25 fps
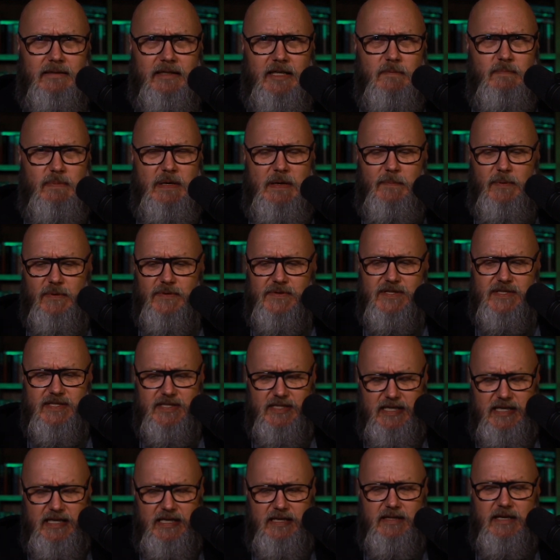Let people
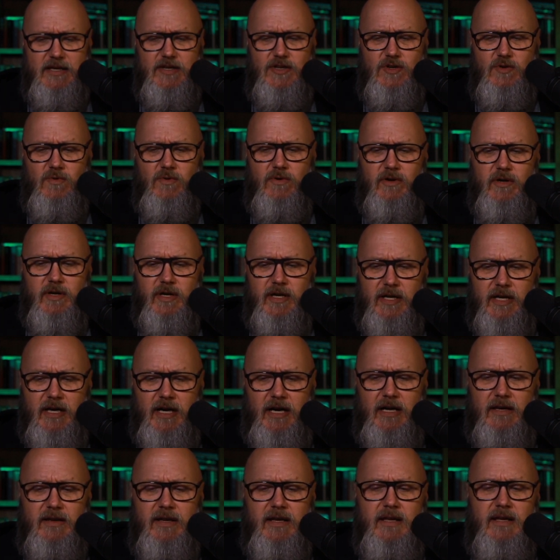see that you are a
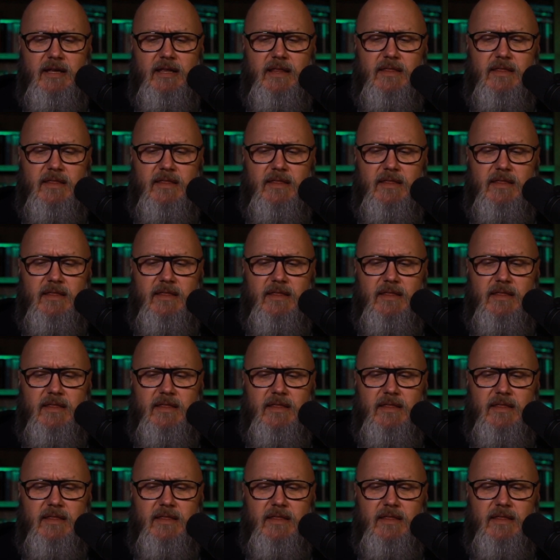God